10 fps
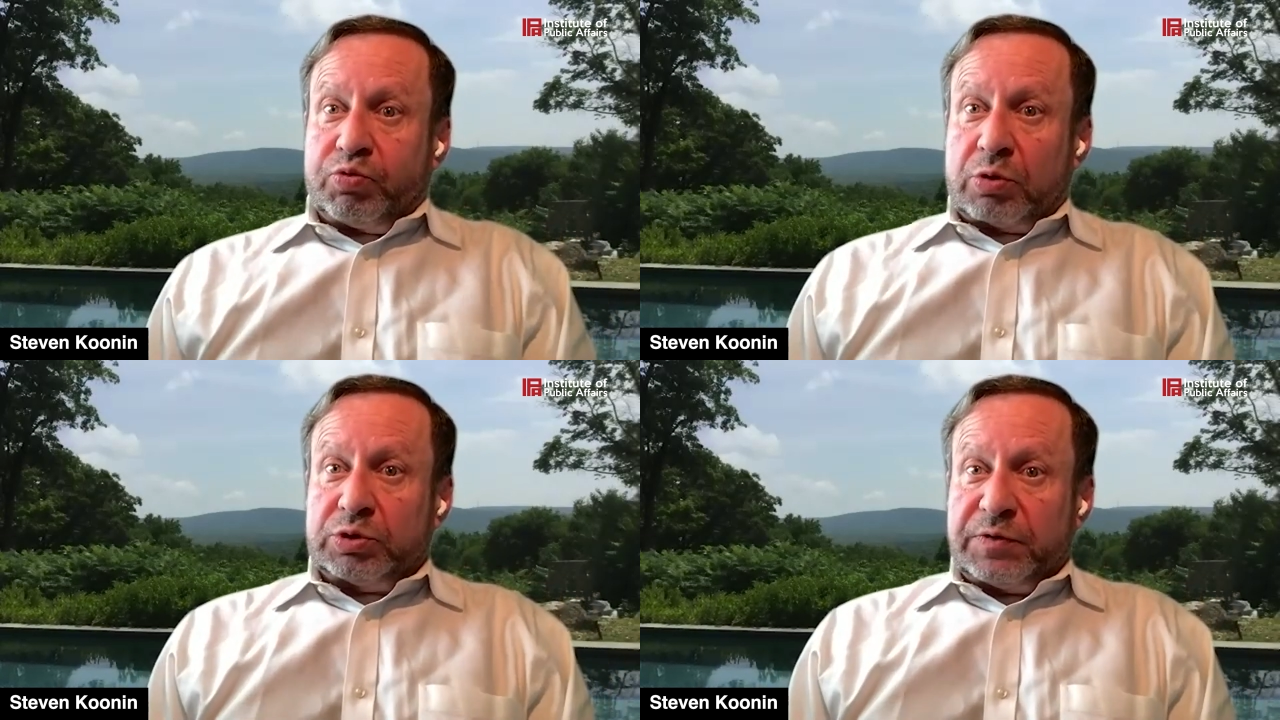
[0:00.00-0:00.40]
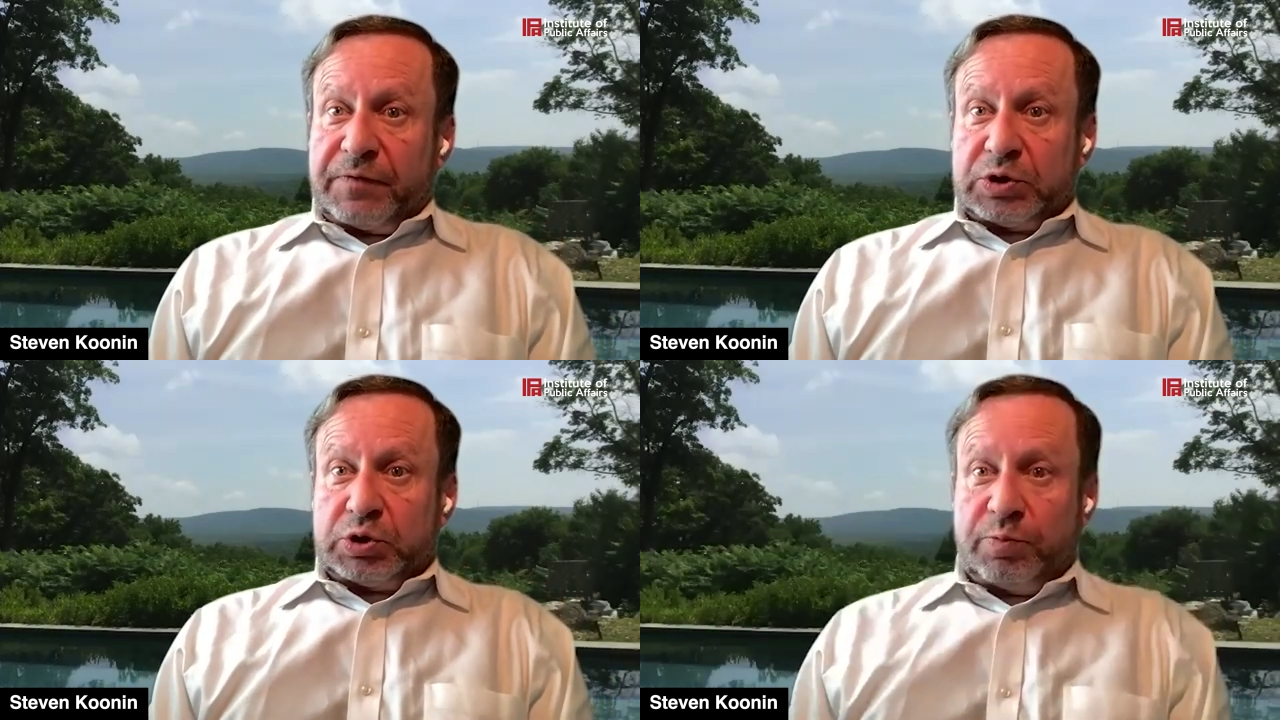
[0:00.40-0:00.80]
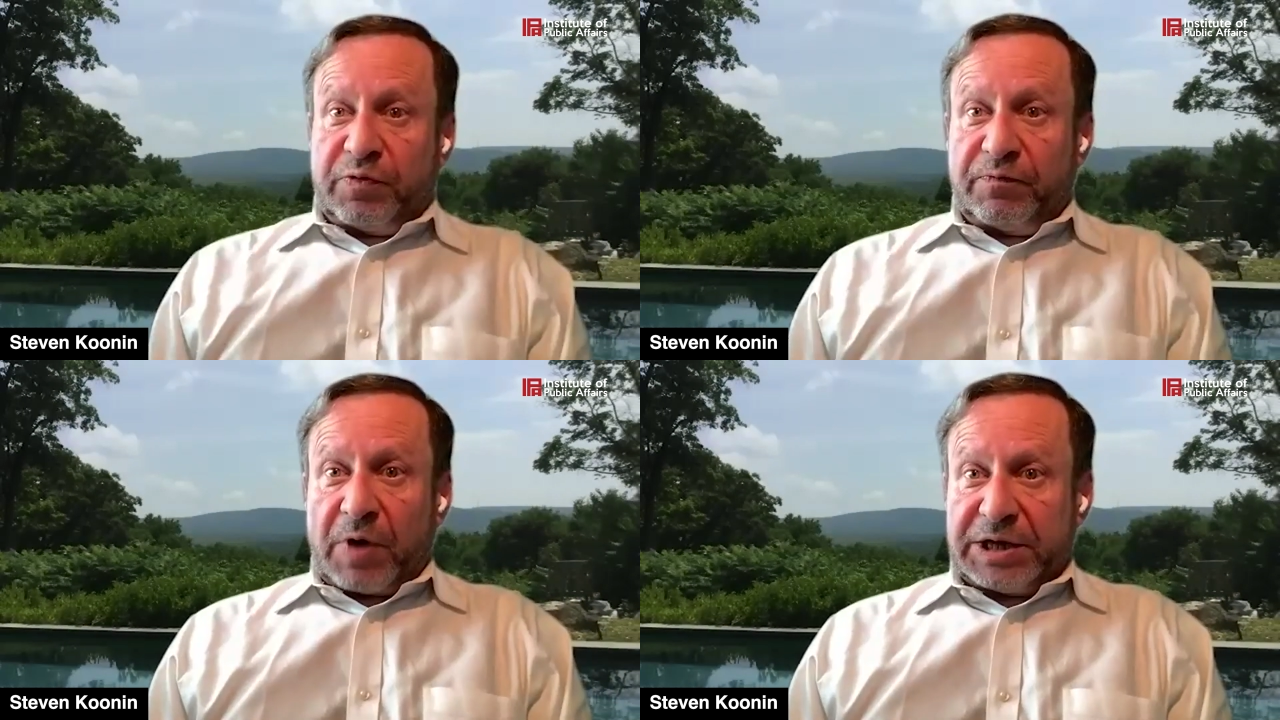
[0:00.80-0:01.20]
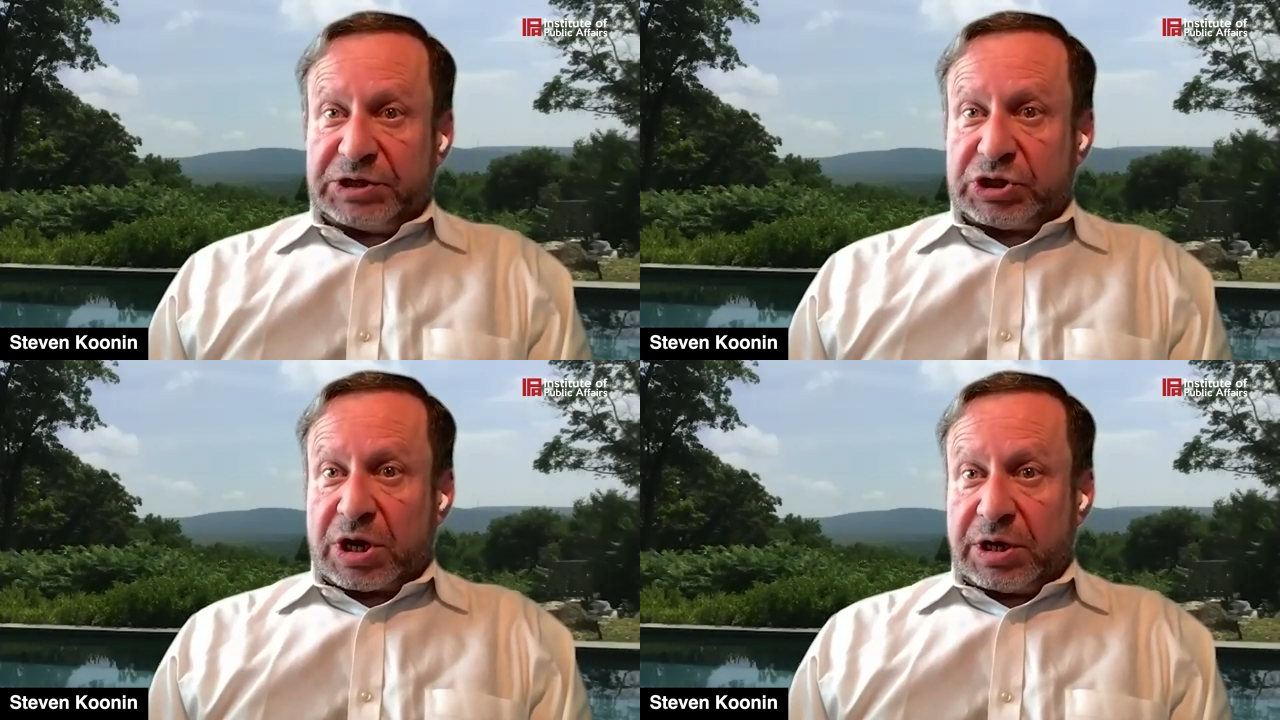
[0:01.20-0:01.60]
those of us who
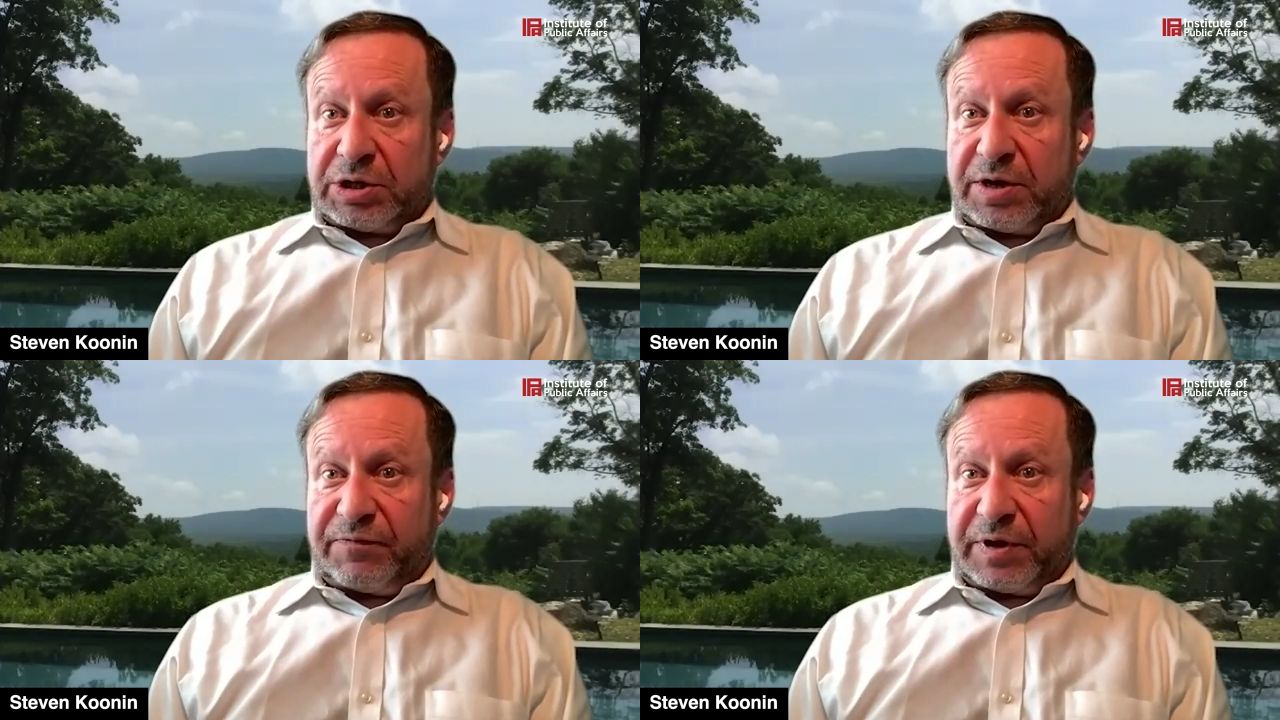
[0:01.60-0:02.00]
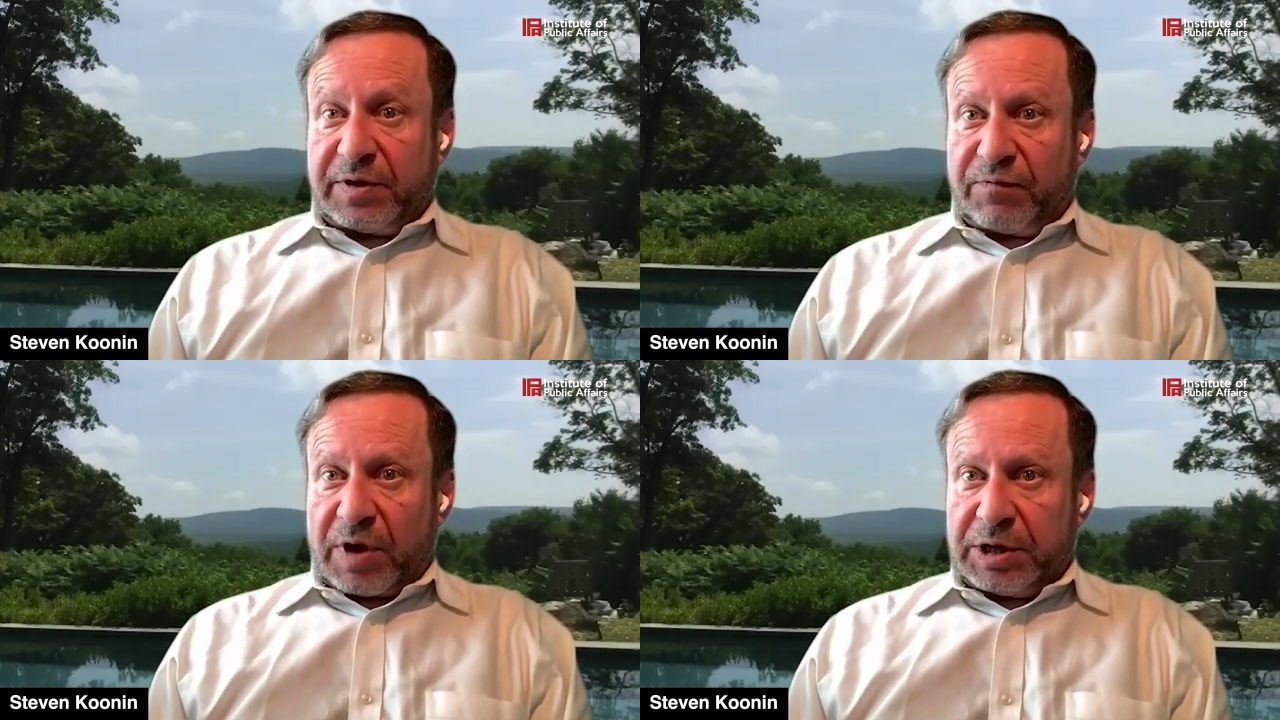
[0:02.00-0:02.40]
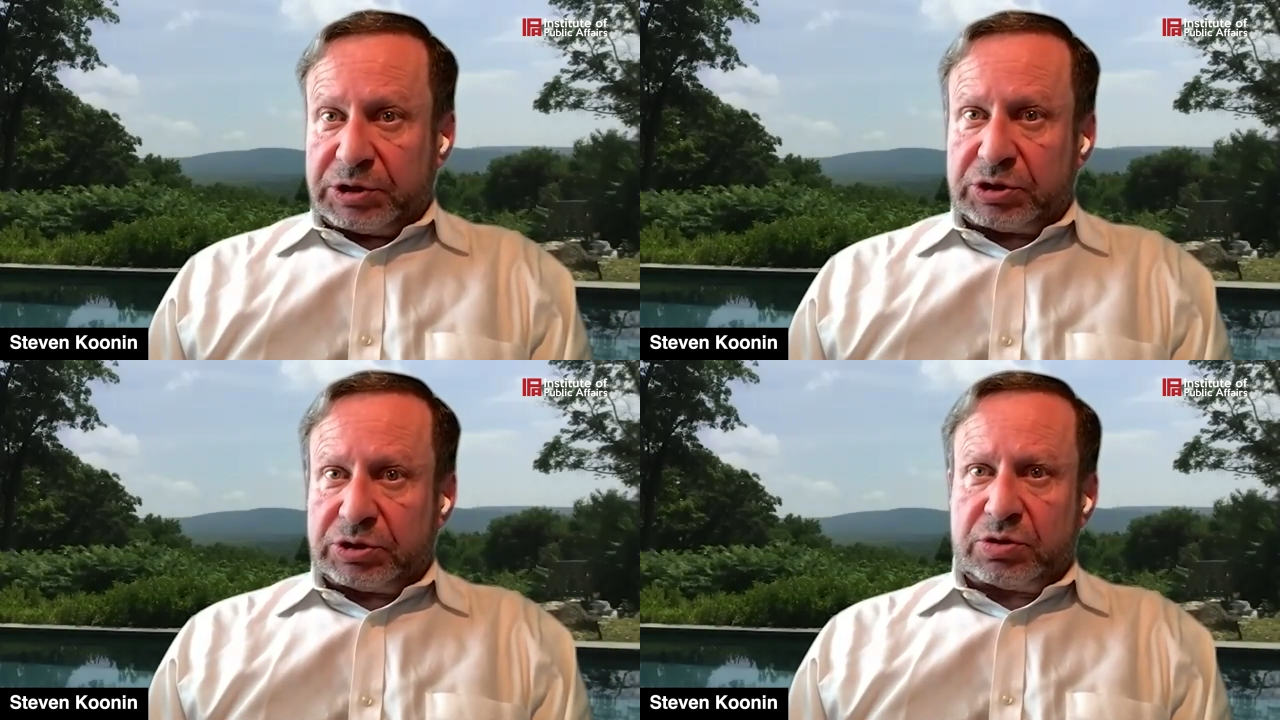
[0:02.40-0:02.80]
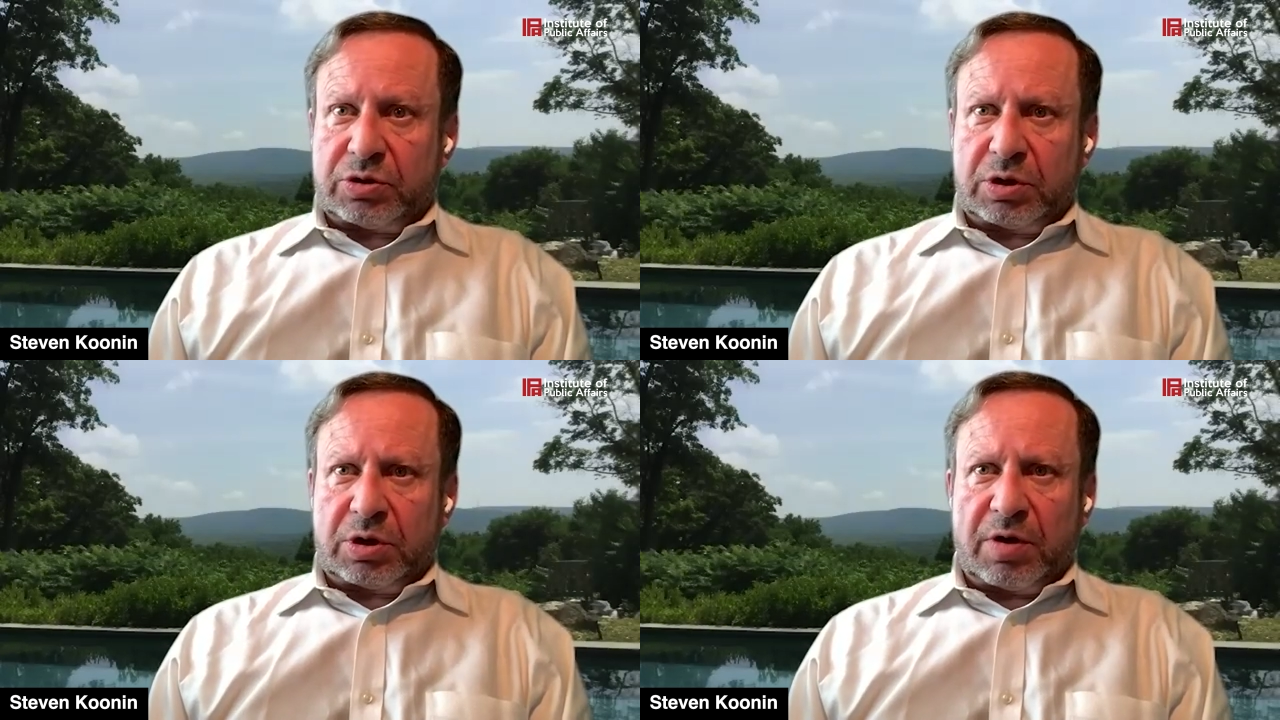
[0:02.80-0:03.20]
provide scientific advice to
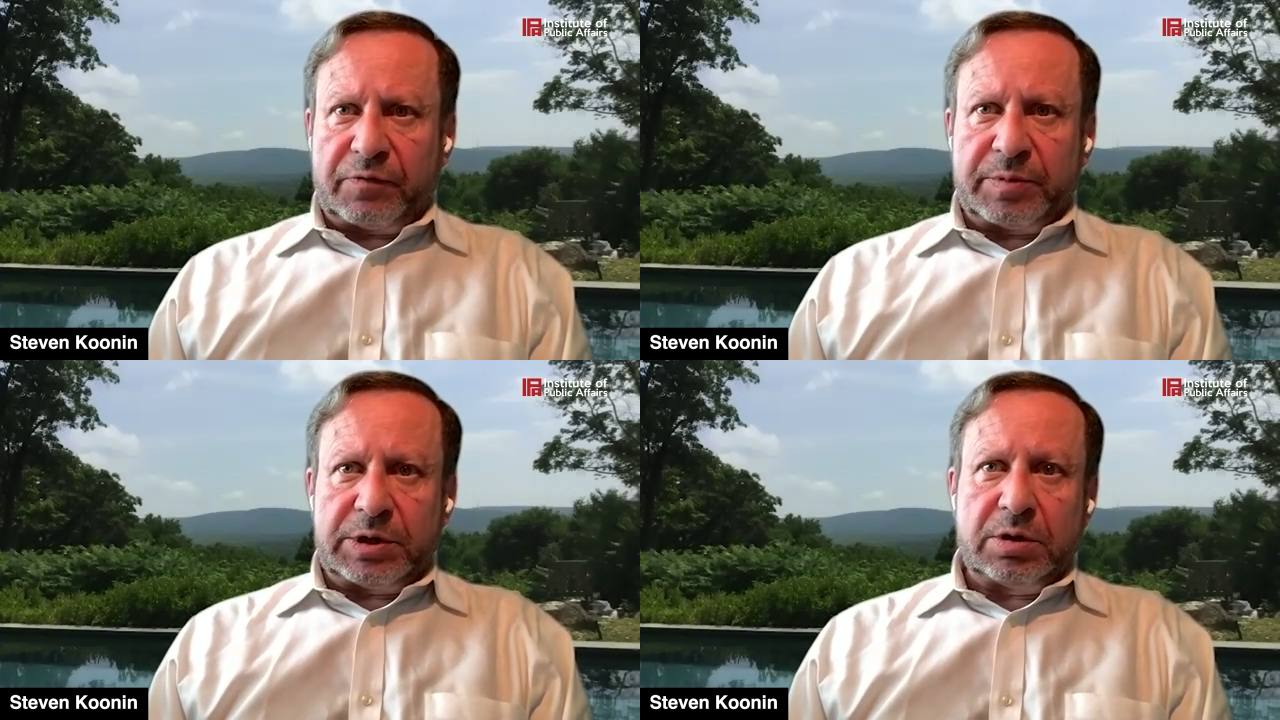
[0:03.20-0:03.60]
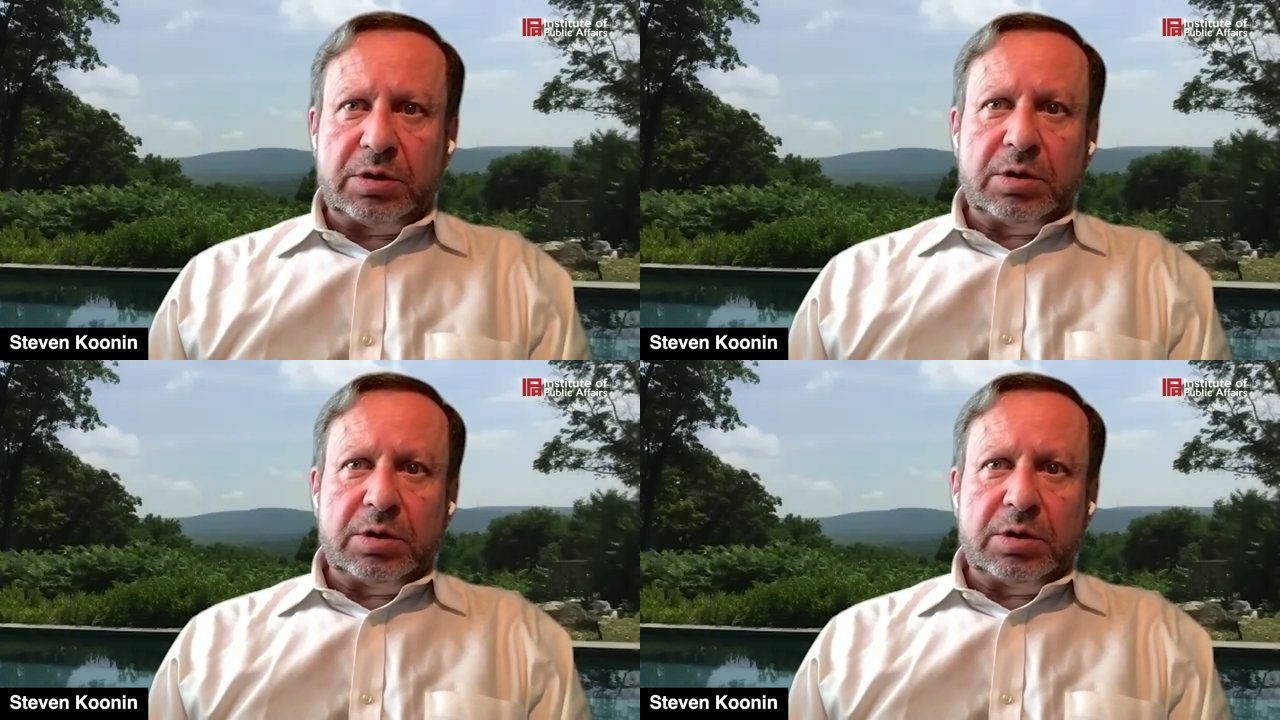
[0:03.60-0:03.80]
the government,